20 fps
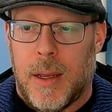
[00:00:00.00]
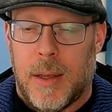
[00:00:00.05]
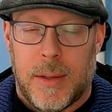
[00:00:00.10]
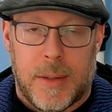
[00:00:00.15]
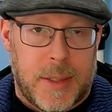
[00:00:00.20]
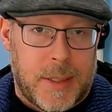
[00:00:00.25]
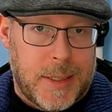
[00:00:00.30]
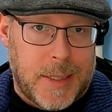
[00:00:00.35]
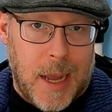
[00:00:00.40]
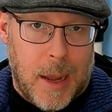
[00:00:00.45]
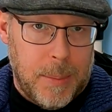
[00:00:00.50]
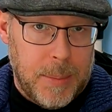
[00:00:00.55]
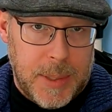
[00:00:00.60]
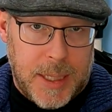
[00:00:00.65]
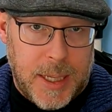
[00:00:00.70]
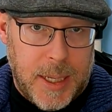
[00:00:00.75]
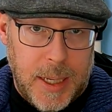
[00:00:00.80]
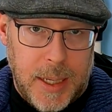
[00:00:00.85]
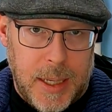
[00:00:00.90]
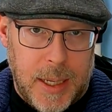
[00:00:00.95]
some
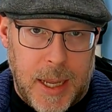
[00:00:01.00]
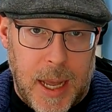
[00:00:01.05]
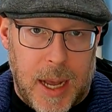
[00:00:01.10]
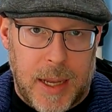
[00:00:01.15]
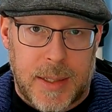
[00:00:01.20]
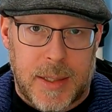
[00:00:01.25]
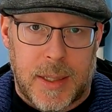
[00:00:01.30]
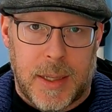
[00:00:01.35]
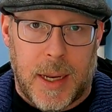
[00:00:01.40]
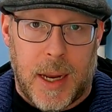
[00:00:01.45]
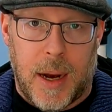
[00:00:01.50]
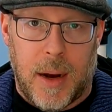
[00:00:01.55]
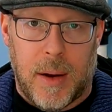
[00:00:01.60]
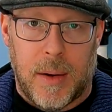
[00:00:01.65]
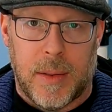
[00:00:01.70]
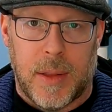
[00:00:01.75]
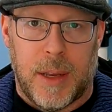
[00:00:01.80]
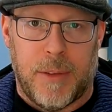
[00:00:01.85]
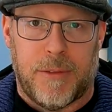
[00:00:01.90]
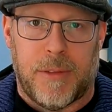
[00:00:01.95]
TDS
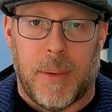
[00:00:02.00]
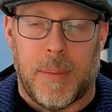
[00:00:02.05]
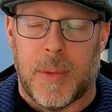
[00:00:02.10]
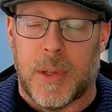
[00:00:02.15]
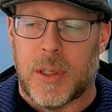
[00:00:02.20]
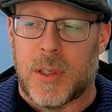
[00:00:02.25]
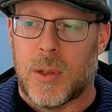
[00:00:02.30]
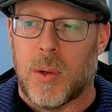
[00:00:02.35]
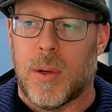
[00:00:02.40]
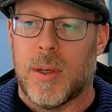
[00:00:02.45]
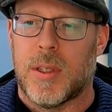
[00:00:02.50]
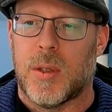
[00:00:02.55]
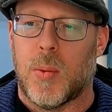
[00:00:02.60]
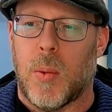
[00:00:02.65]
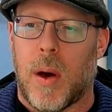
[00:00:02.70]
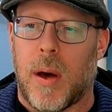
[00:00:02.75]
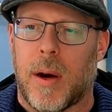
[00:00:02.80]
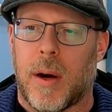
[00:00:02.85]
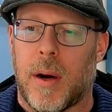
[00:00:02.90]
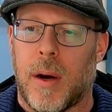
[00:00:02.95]
inherently from the source
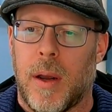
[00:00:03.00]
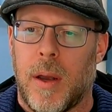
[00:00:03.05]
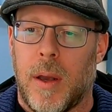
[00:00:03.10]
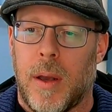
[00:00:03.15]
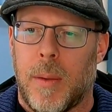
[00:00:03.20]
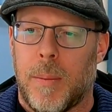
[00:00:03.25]
water,